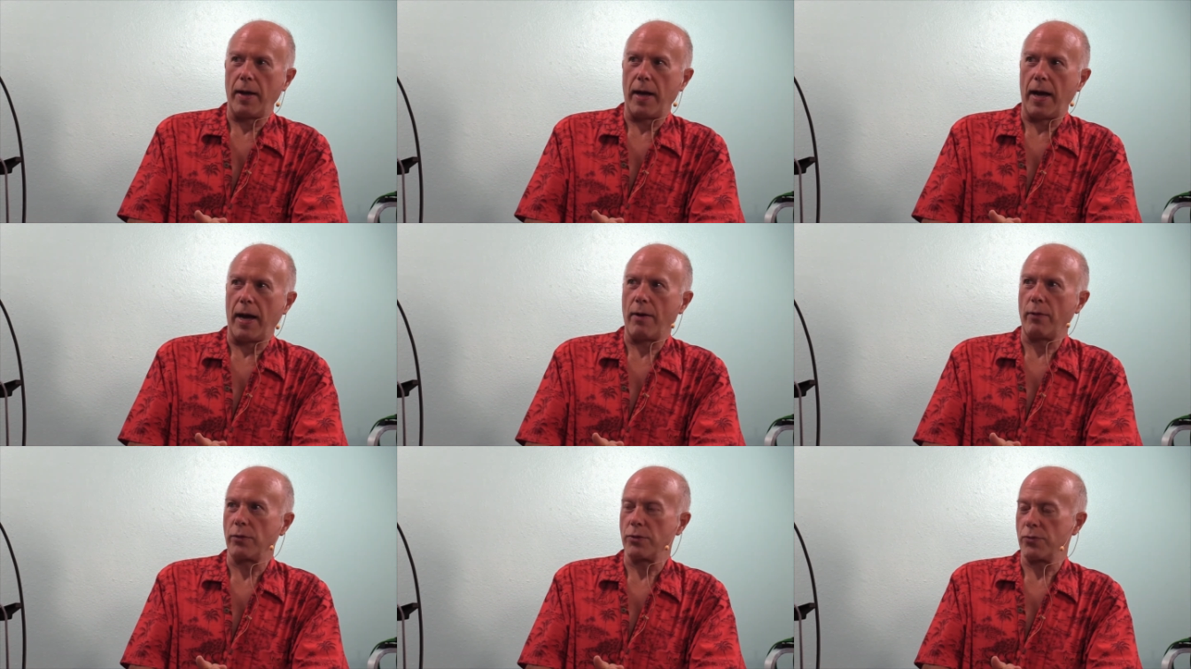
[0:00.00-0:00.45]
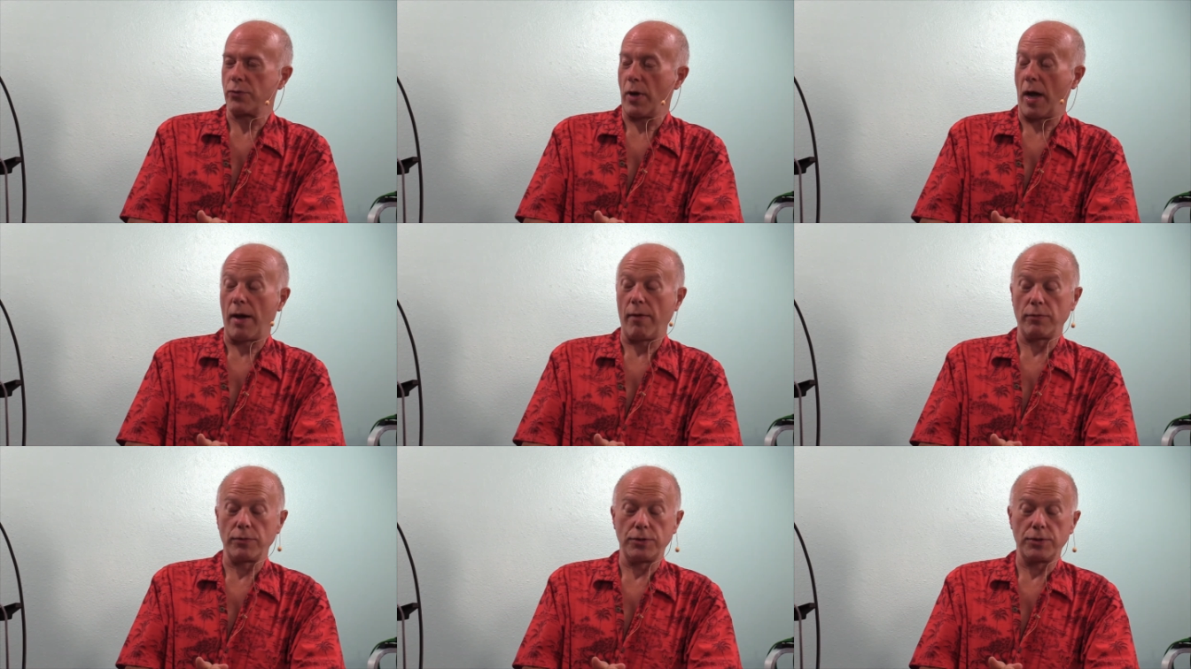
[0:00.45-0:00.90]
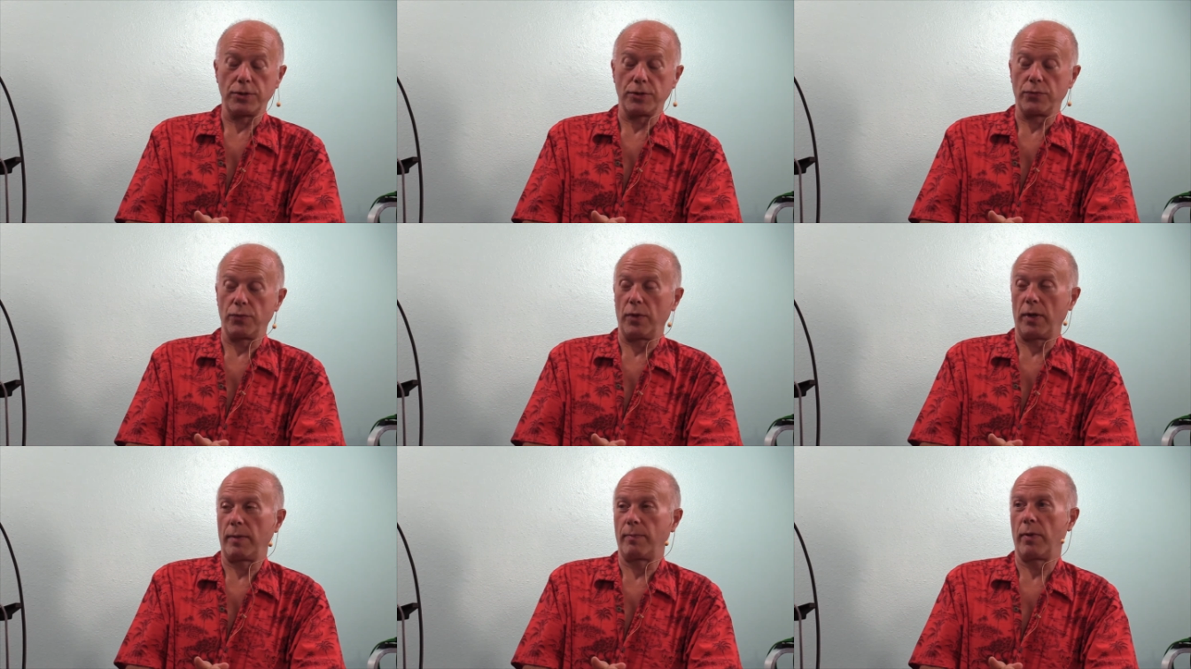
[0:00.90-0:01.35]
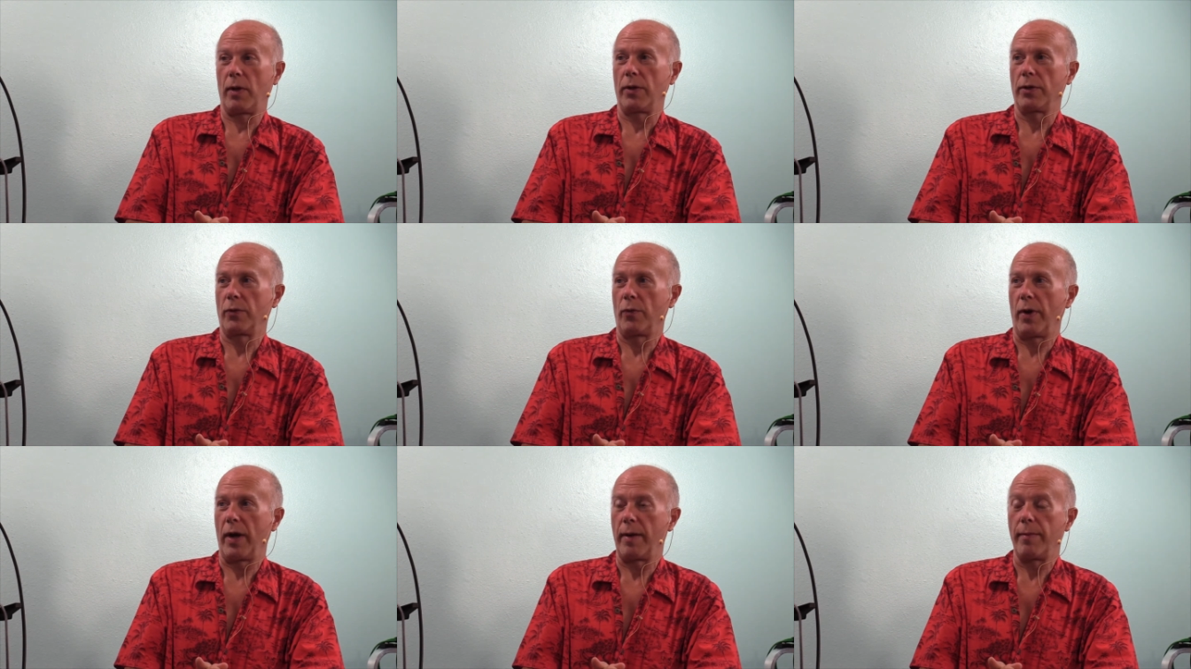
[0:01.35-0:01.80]
I was, I was just really blown
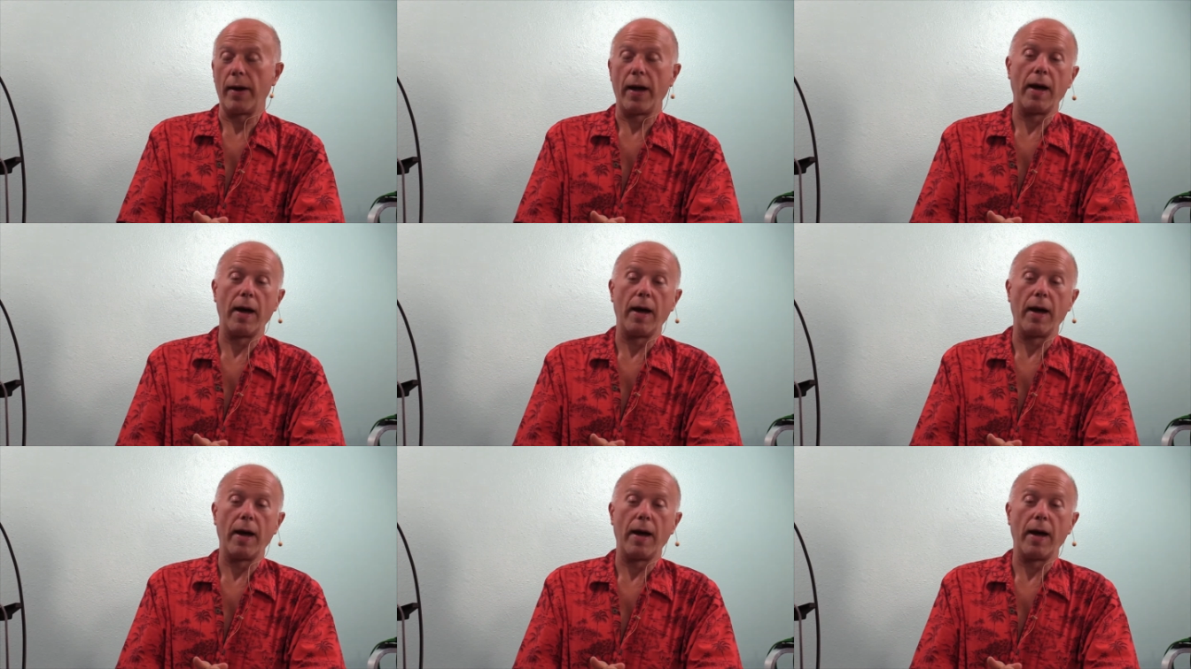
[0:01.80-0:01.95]
away by how